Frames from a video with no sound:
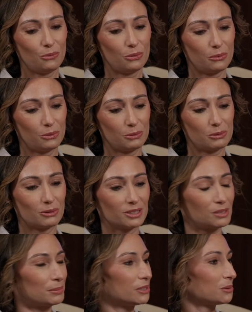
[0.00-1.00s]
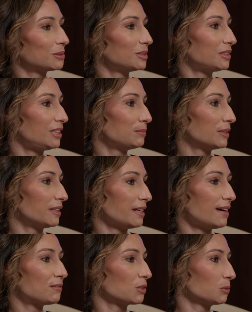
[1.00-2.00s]
we would run sprints with the team, and then
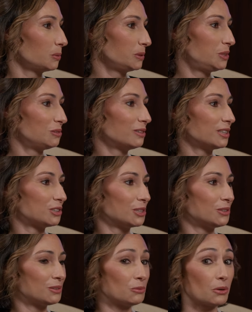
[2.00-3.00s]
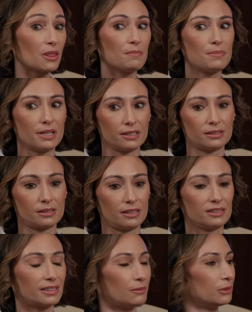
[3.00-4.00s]
after we would do retros. And one of the biggest
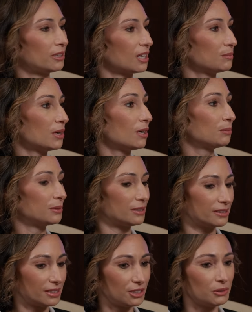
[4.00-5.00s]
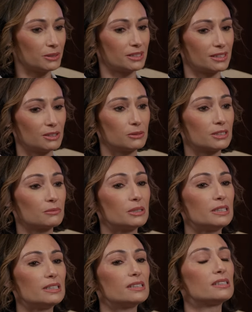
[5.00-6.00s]
things that would come up continuously was
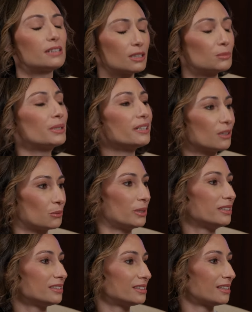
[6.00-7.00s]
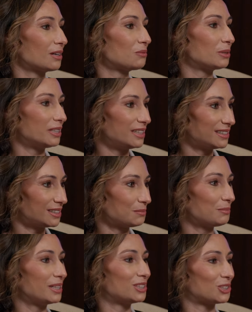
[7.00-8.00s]
we need to celebrate our wins. Like, we need to
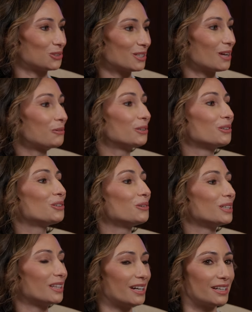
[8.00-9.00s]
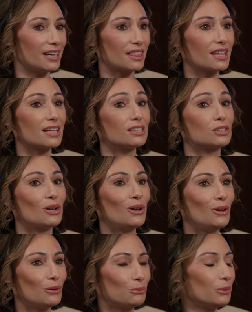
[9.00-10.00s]
make sure that we are doing that. I think it's
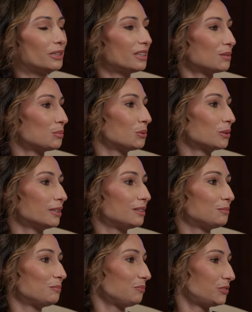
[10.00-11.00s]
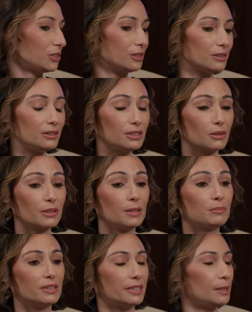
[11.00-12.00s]
really important to
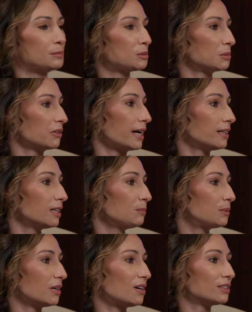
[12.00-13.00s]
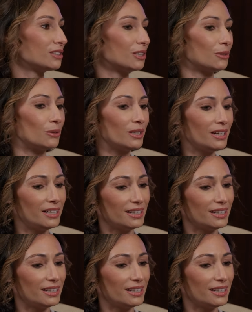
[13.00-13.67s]
keep the team's morale up, but also